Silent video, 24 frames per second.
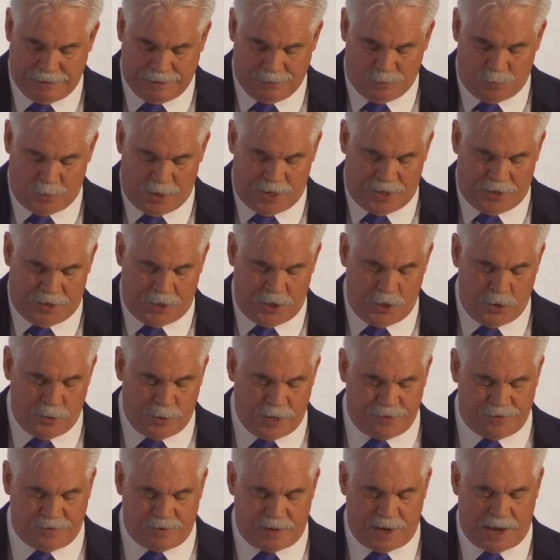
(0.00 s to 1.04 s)
We in the
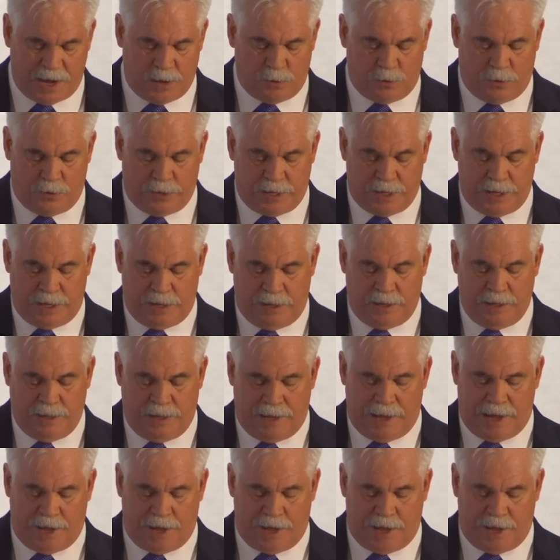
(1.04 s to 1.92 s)
U.S. are now looking